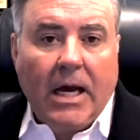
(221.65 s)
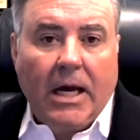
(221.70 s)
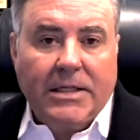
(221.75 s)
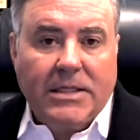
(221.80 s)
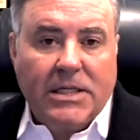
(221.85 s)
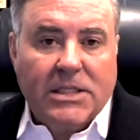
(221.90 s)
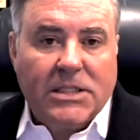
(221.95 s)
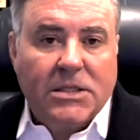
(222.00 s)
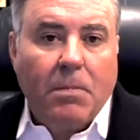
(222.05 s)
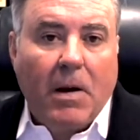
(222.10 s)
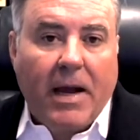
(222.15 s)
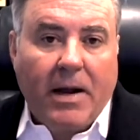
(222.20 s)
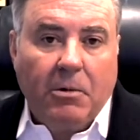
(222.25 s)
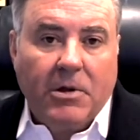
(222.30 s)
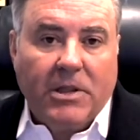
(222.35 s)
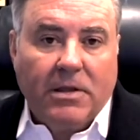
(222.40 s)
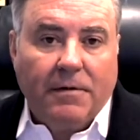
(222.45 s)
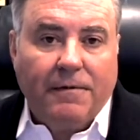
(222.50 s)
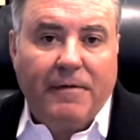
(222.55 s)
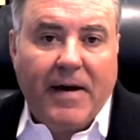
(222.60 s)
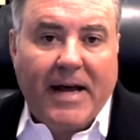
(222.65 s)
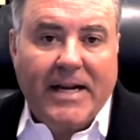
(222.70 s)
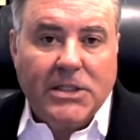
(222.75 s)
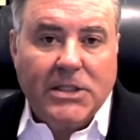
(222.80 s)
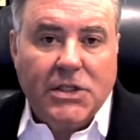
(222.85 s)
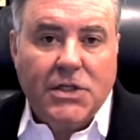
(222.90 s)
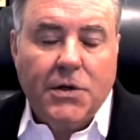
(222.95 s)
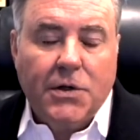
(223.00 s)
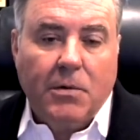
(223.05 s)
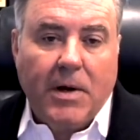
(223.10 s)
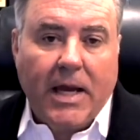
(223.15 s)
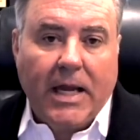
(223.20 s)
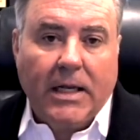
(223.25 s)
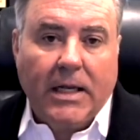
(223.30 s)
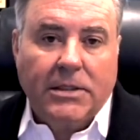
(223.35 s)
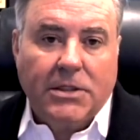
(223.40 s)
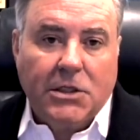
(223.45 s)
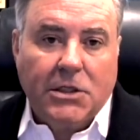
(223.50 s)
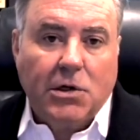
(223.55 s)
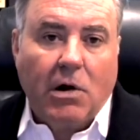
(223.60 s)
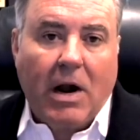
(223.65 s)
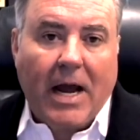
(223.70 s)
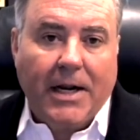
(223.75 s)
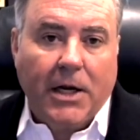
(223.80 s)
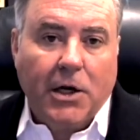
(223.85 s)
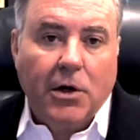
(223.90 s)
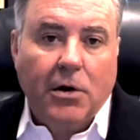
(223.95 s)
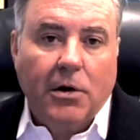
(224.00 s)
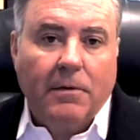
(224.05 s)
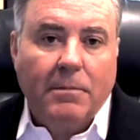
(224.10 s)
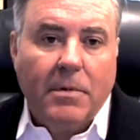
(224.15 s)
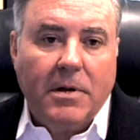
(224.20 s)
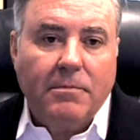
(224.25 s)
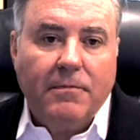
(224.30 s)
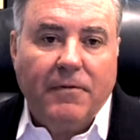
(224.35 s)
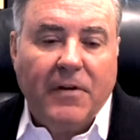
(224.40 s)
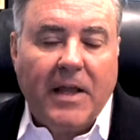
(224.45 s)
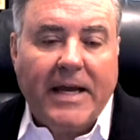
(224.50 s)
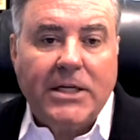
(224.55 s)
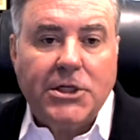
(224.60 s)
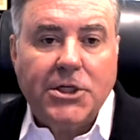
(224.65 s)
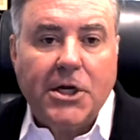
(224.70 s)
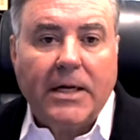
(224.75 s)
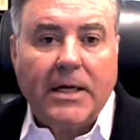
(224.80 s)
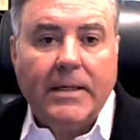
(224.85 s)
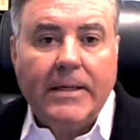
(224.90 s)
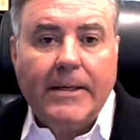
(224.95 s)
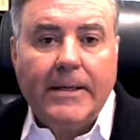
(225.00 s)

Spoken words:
despite what the Fed is doing to try to curb inflation.